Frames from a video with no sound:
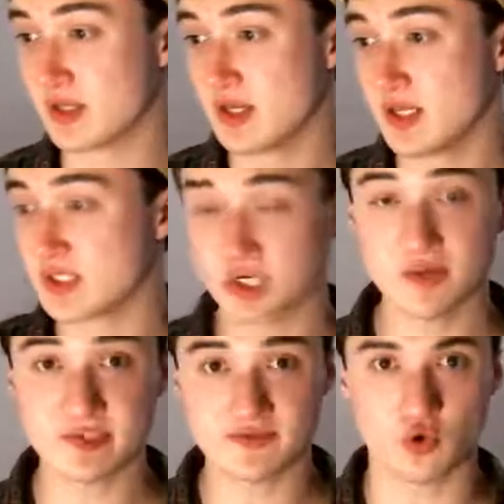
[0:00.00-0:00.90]
in
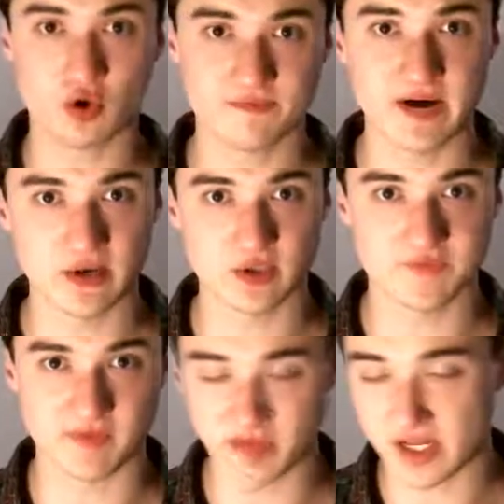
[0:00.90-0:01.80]
terms of quarterfinals
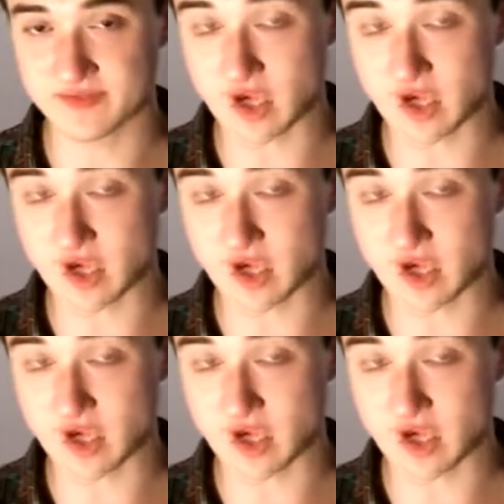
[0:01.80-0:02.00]
for playoffs,